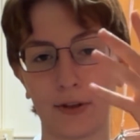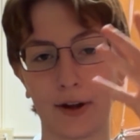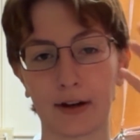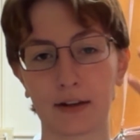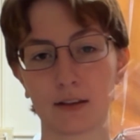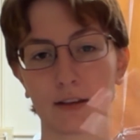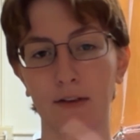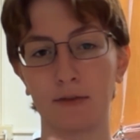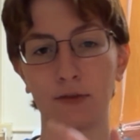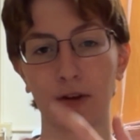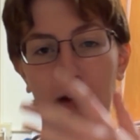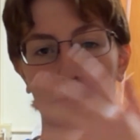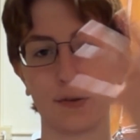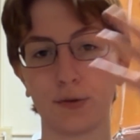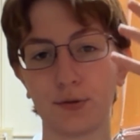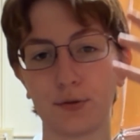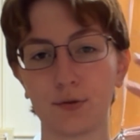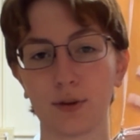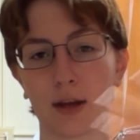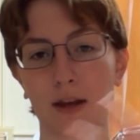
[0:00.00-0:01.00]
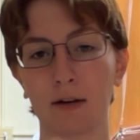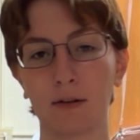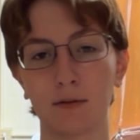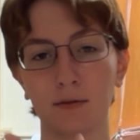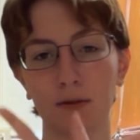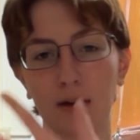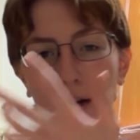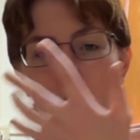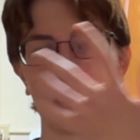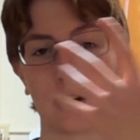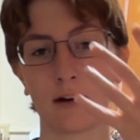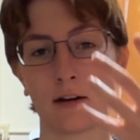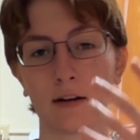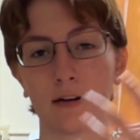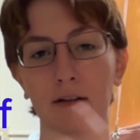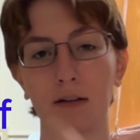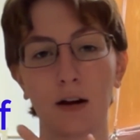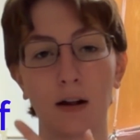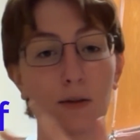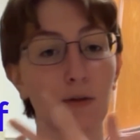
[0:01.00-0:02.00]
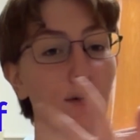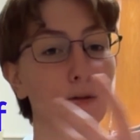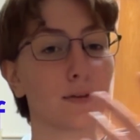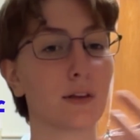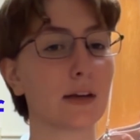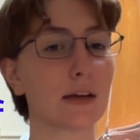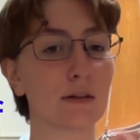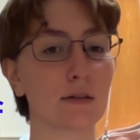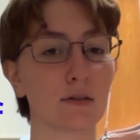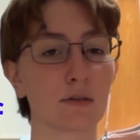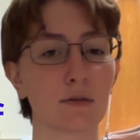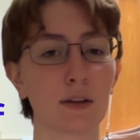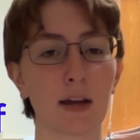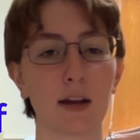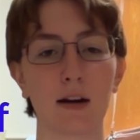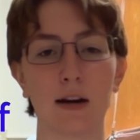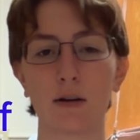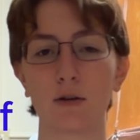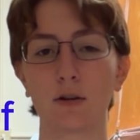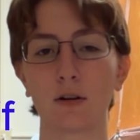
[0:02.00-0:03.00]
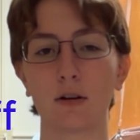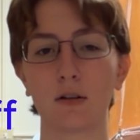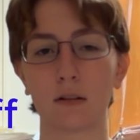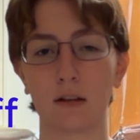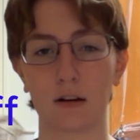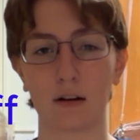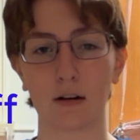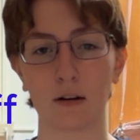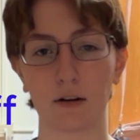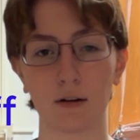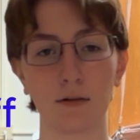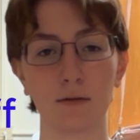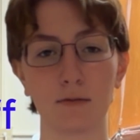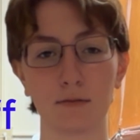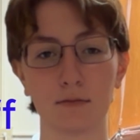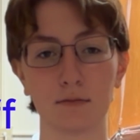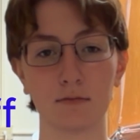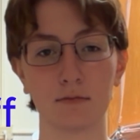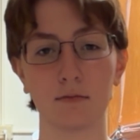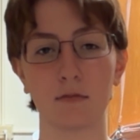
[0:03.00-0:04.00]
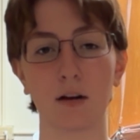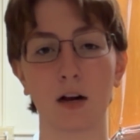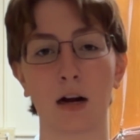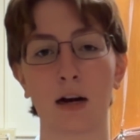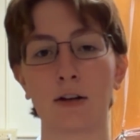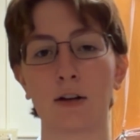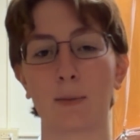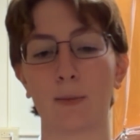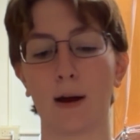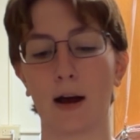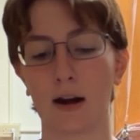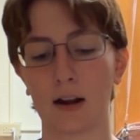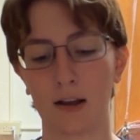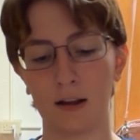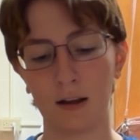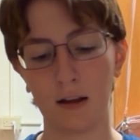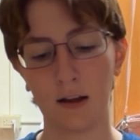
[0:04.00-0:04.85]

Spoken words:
like the face and hair and other things of that nature that are on your body,